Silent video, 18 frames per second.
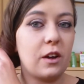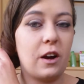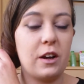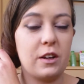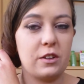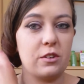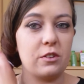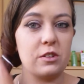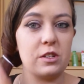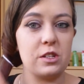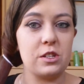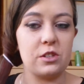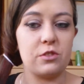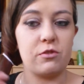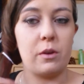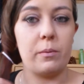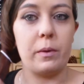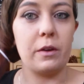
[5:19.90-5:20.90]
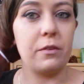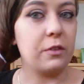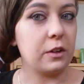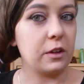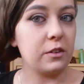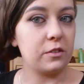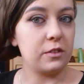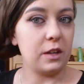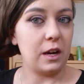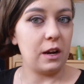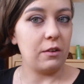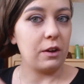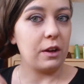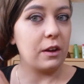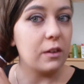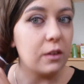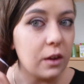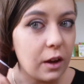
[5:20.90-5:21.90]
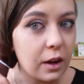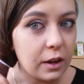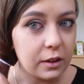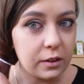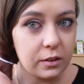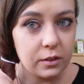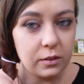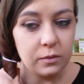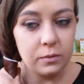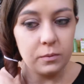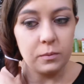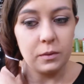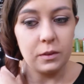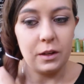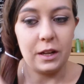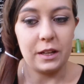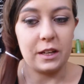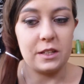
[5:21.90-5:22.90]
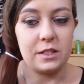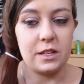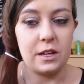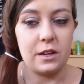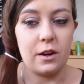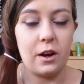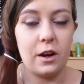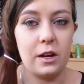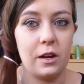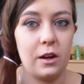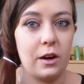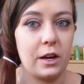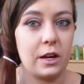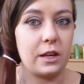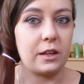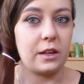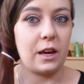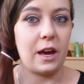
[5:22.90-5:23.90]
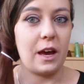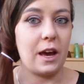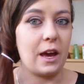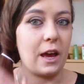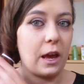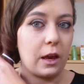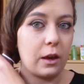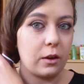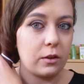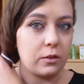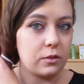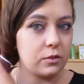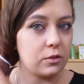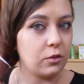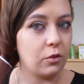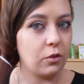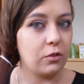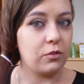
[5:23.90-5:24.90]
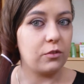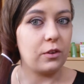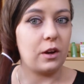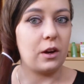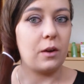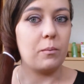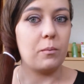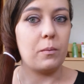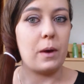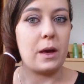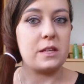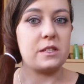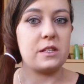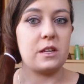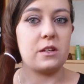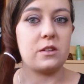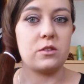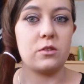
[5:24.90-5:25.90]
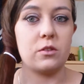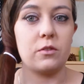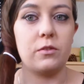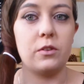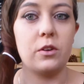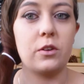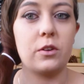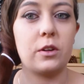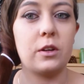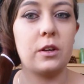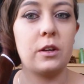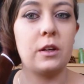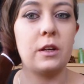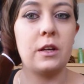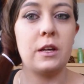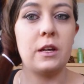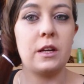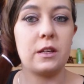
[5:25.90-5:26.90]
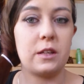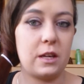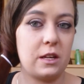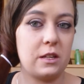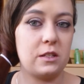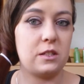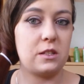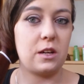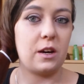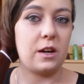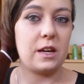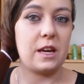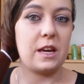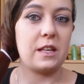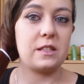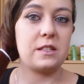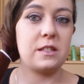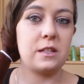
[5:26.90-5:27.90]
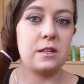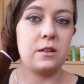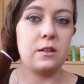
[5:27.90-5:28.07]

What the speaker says: I usually just run my fingers down it. Like I said, I like a sort of a messier sort of look. Again, tie it.